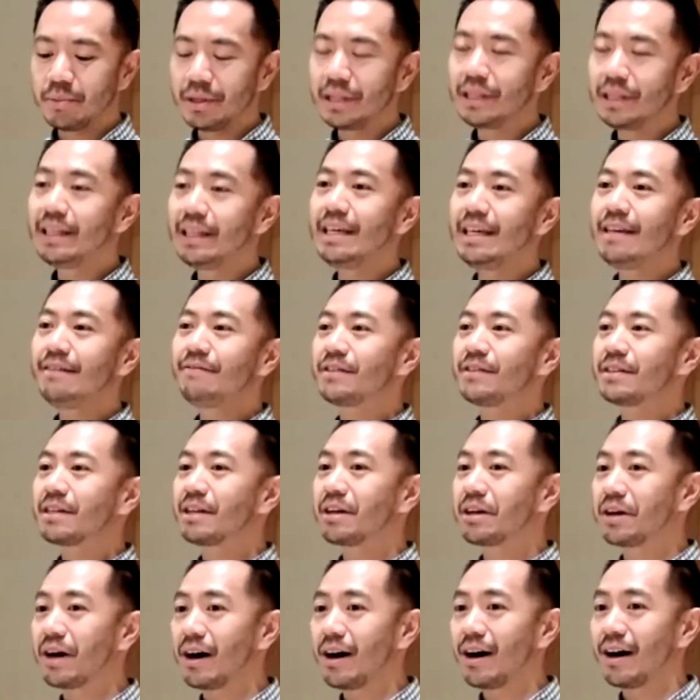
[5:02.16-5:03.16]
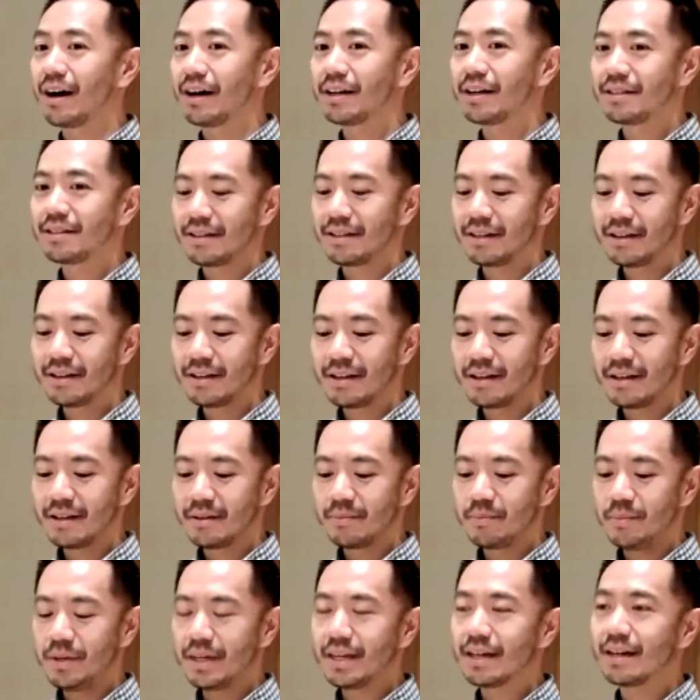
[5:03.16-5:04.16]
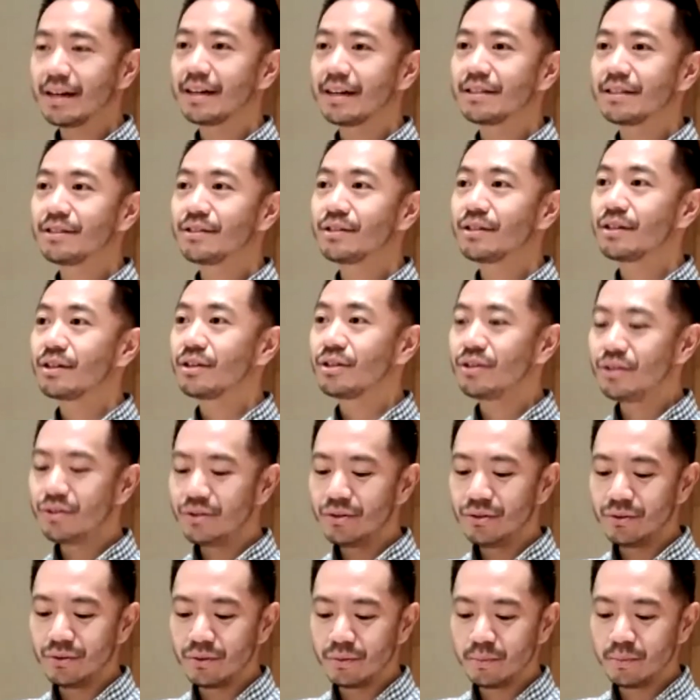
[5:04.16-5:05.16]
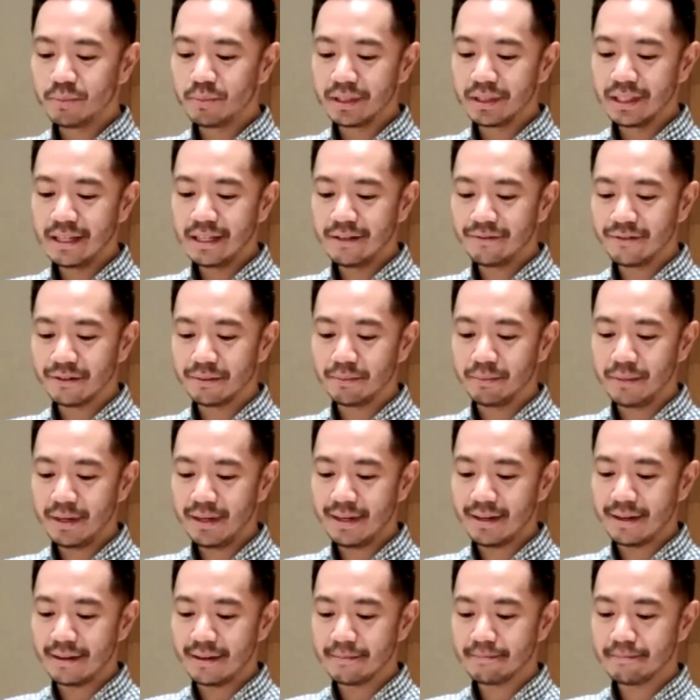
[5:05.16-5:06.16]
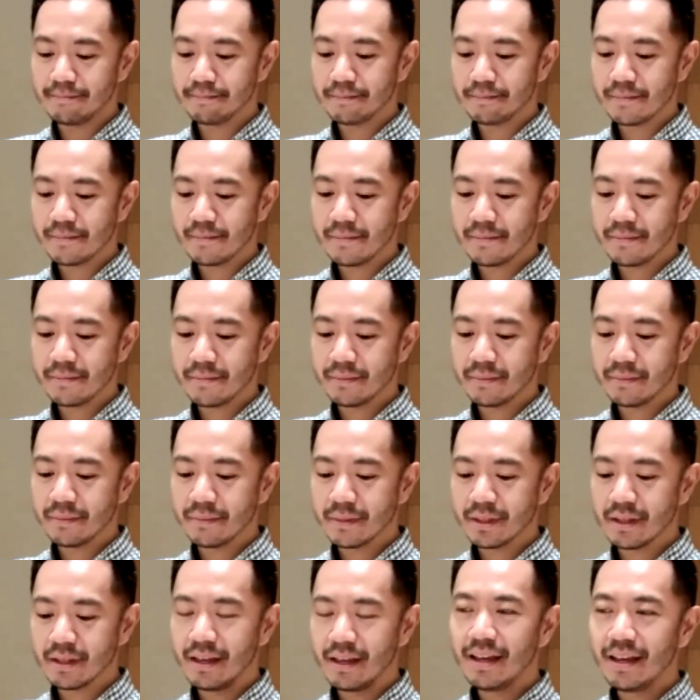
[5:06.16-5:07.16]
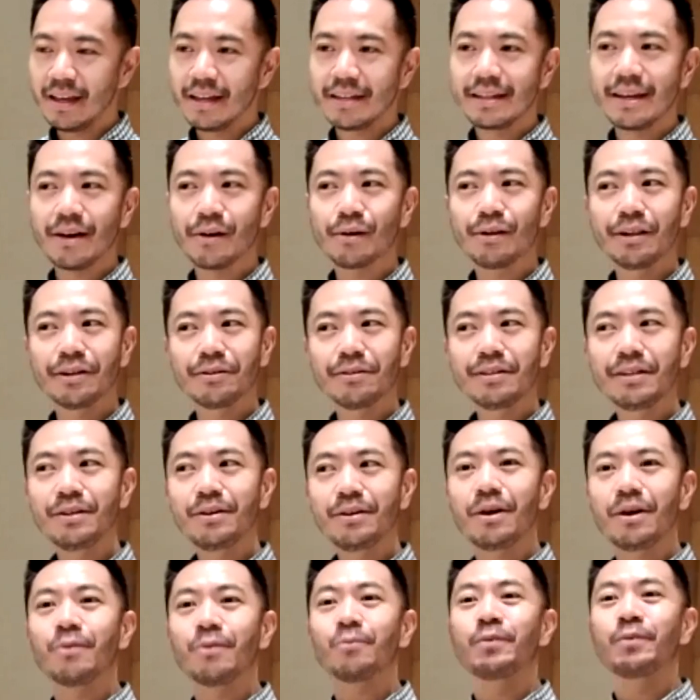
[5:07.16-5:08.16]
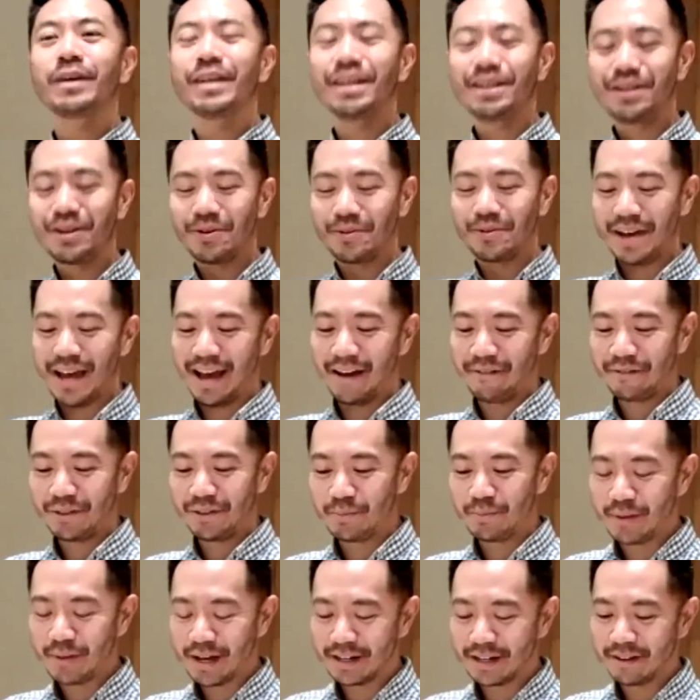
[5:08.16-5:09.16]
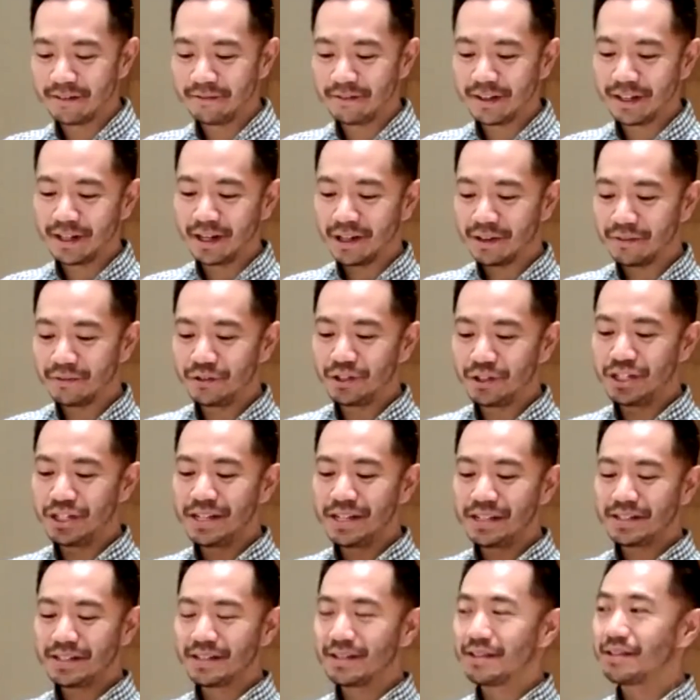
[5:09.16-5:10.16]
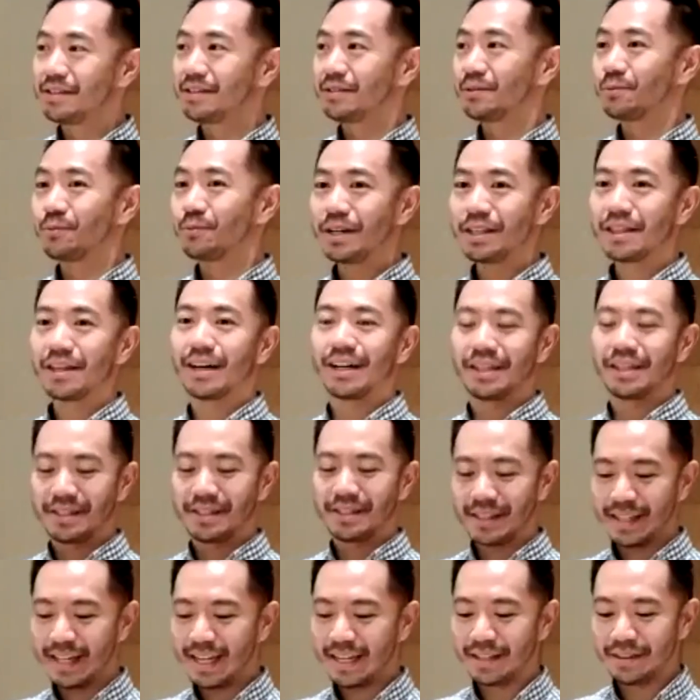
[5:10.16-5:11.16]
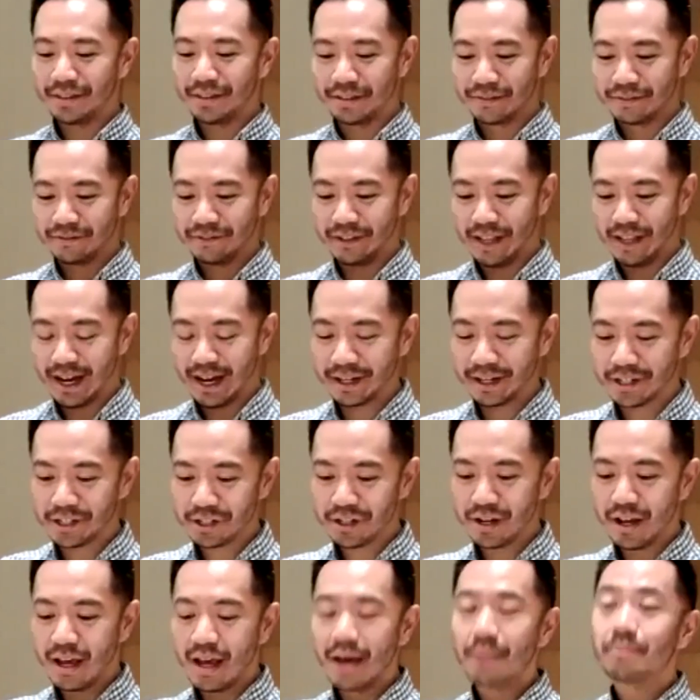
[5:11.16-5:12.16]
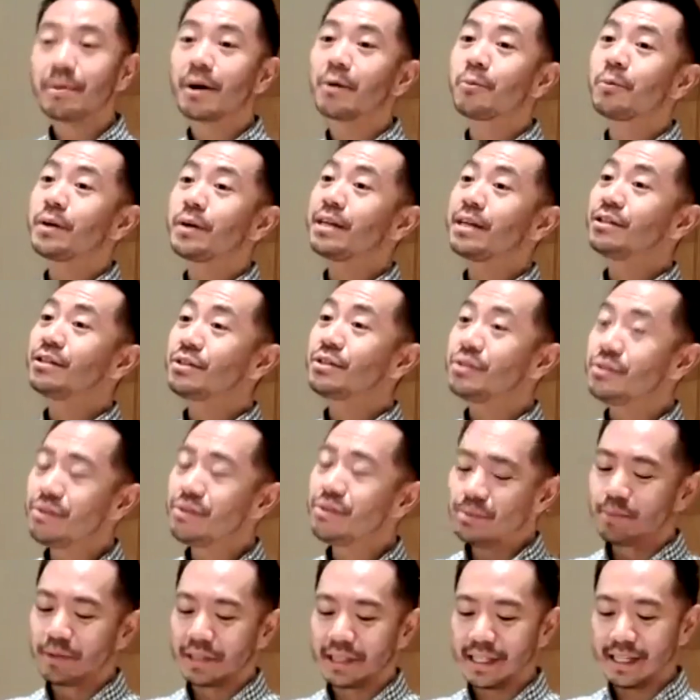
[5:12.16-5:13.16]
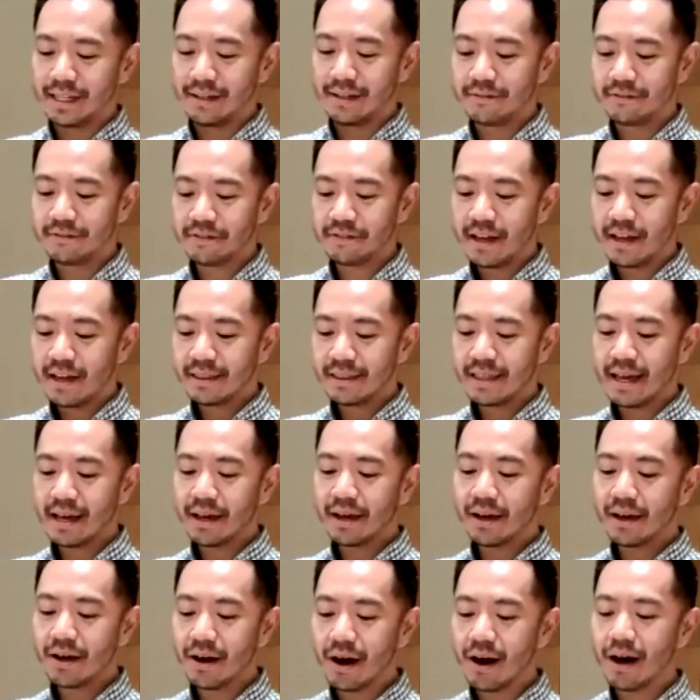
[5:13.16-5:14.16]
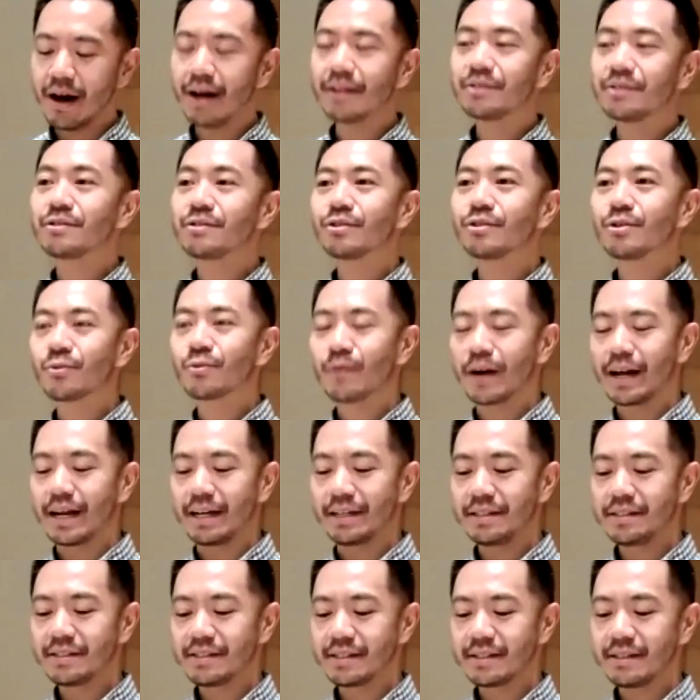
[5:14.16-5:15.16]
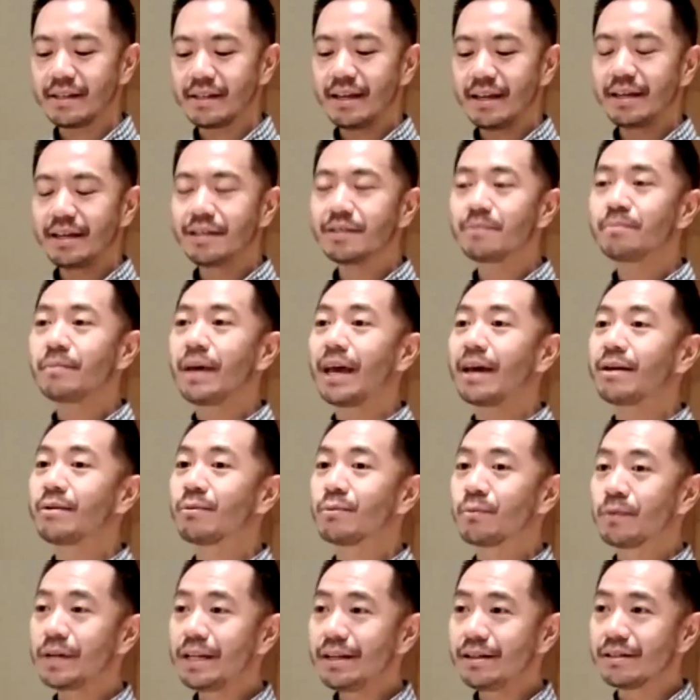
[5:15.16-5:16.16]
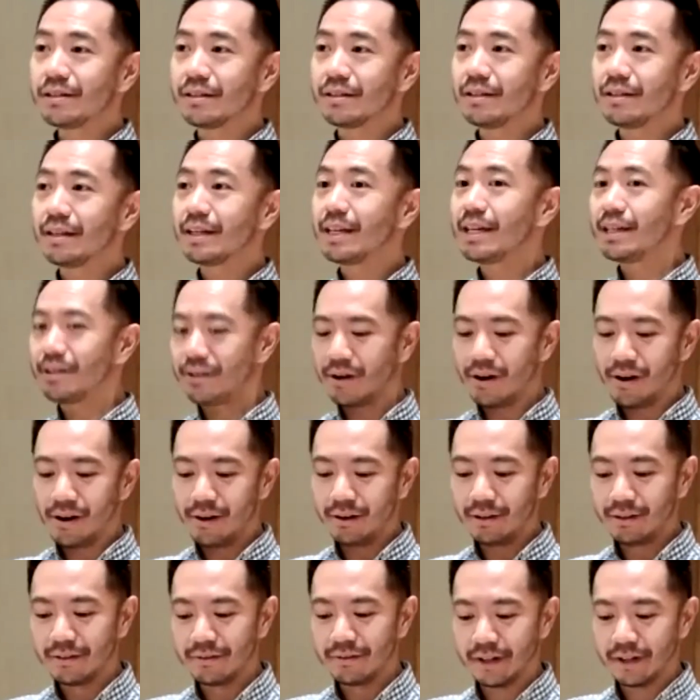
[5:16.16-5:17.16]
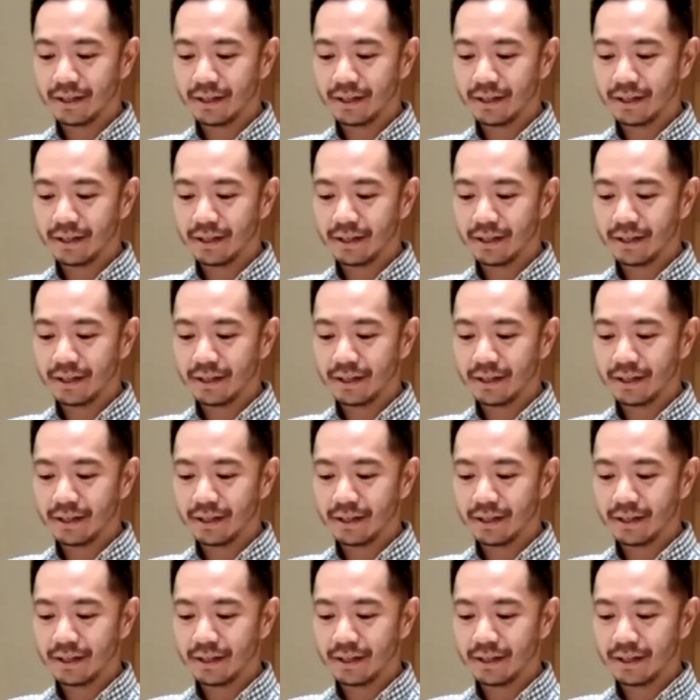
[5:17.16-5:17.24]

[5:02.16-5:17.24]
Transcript: believe in God, because you believe in me. Now, clearly, we don't have the benefit of Jesus with us in the flesh, but we do believe that God's grace is made real in all of